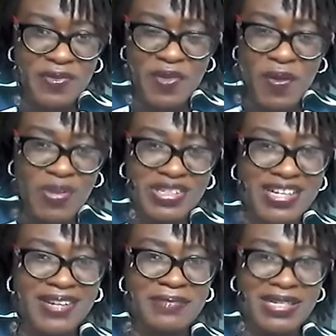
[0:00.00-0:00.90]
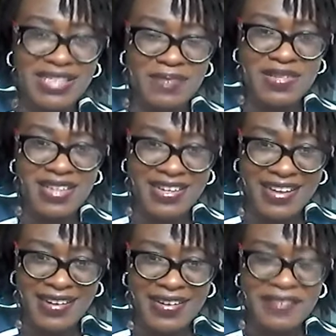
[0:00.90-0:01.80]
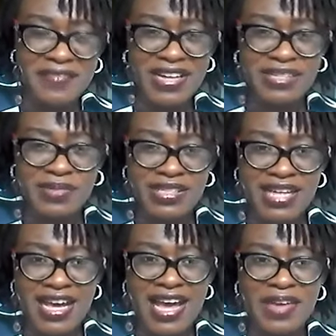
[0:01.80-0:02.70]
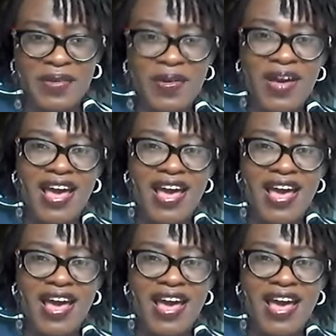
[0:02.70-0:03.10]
our invite, Mr. Ayo.